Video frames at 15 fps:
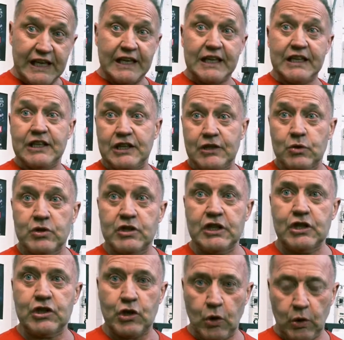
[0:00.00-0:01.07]
in and you're using
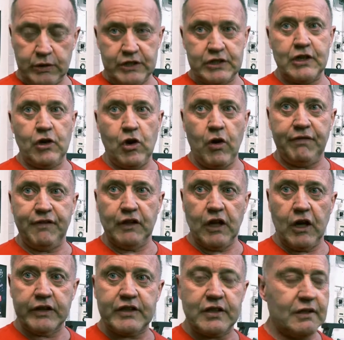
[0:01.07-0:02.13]
your shoulders an awful
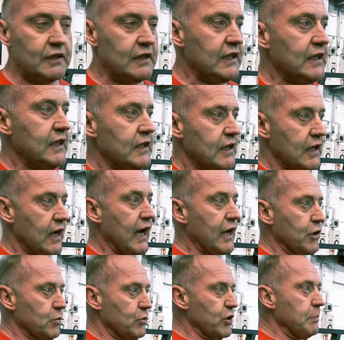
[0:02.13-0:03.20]
lot. A
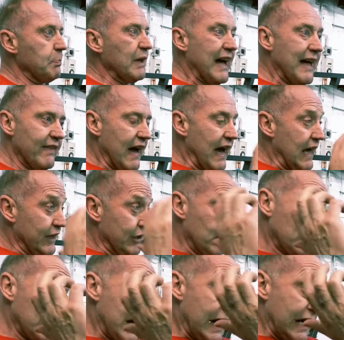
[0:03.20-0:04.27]
high up grip like that and you
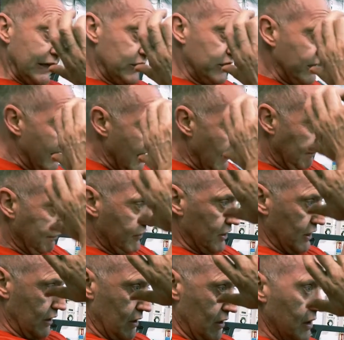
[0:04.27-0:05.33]
can't, you have
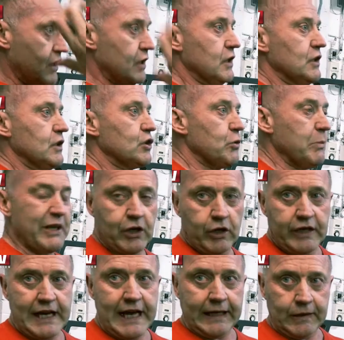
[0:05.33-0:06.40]
to come in
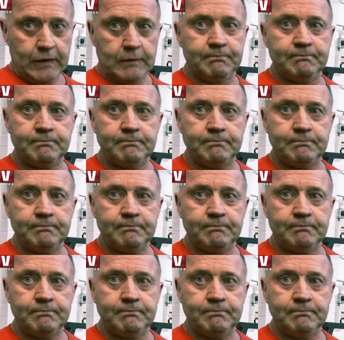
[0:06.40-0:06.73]
on an angle.